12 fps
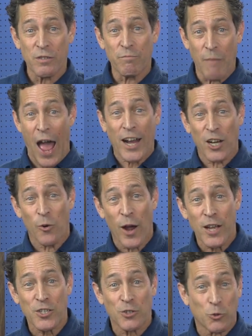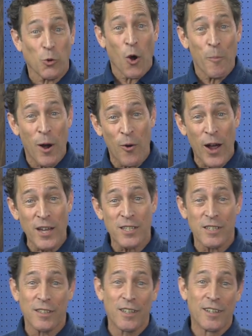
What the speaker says: Mac OS, Chrome OS,